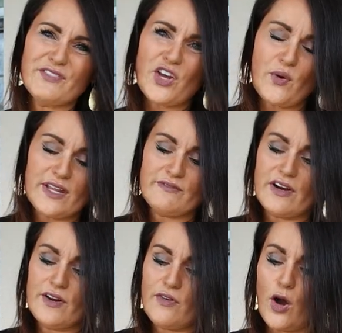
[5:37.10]
have to go in
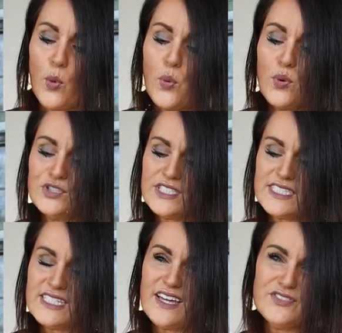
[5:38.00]
very far
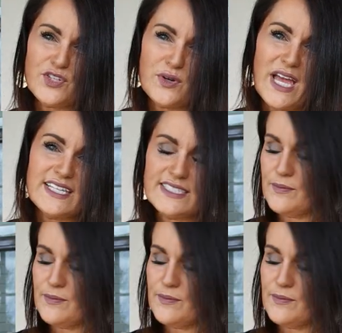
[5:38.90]
just enough so it has